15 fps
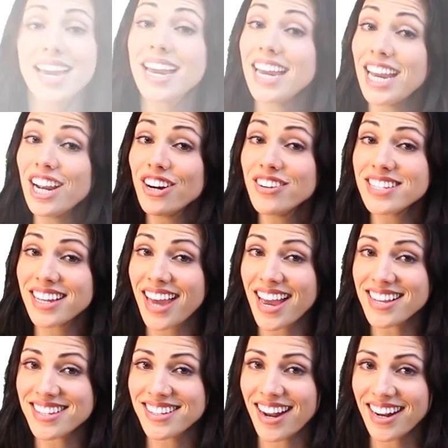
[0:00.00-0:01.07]
Here is a
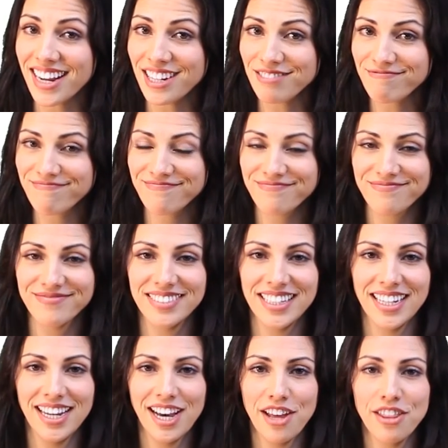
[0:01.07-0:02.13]
case study.
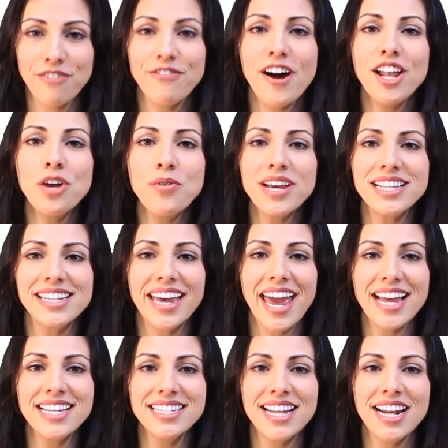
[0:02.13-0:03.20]
The following is a
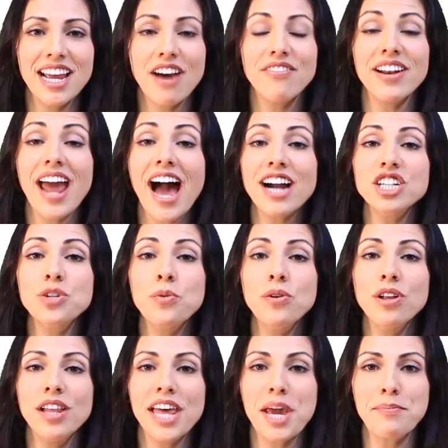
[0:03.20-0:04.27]
case study of an actual
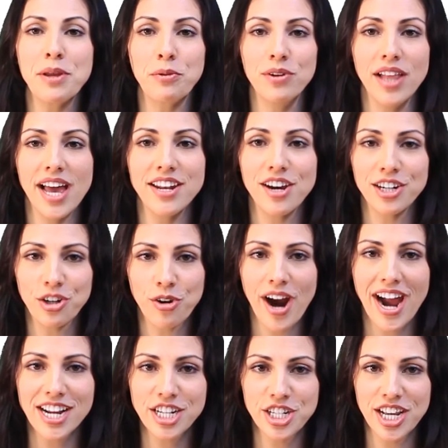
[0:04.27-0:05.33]
claim that relied on
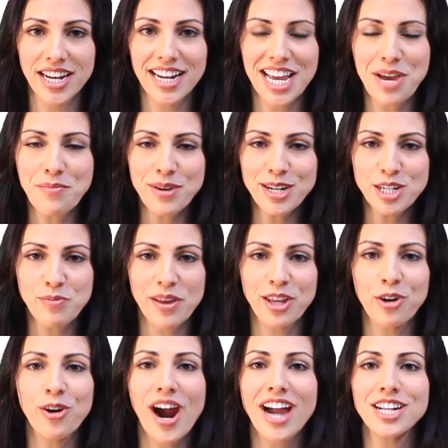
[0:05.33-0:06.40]
crash data imaged by the
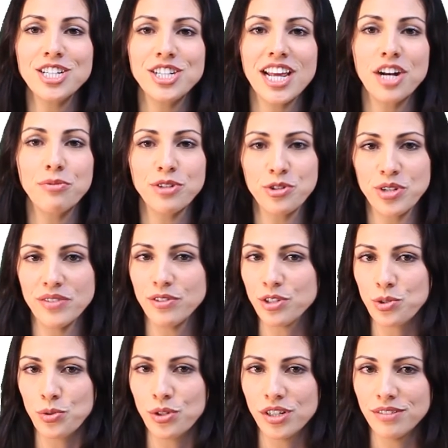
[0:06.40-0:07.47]
crash data retrieval
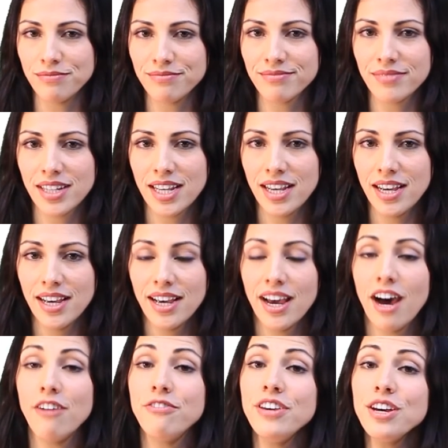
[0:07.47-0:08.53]
tool.
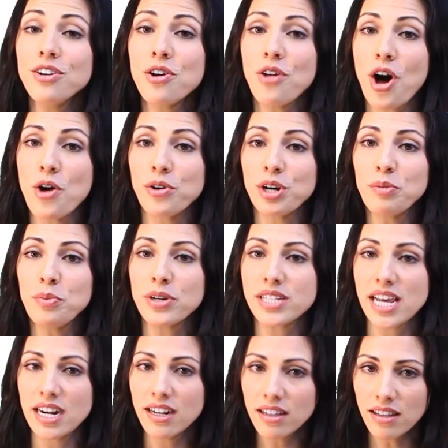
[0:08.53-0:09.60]
A vehicle owner
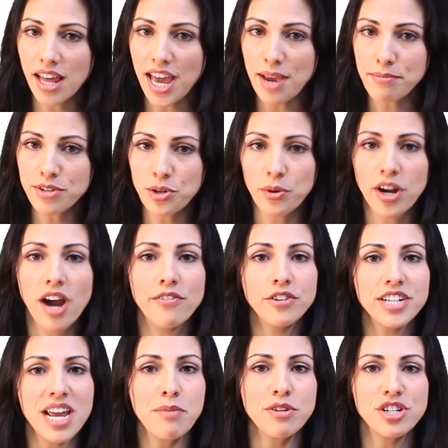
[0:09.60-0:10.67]
presented a claim to recover
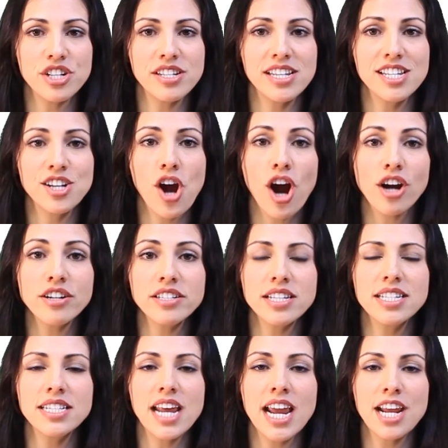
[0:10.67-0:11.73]
damages his car
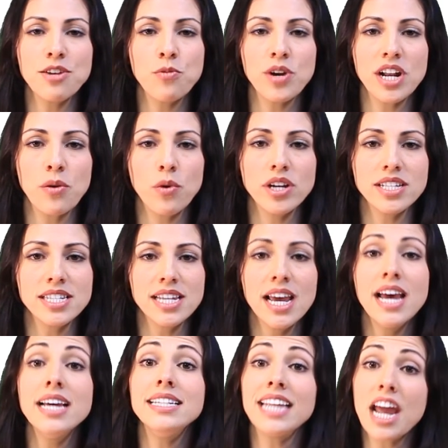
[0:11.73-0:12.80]
sustained when it was
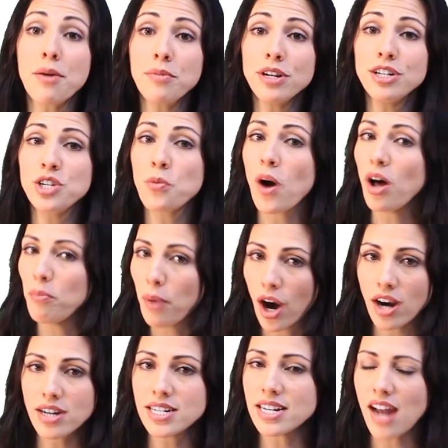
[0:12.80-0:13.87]
damaged while
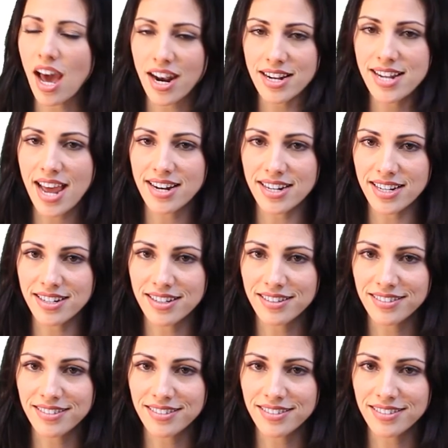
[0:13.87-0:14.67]
parked and unattended.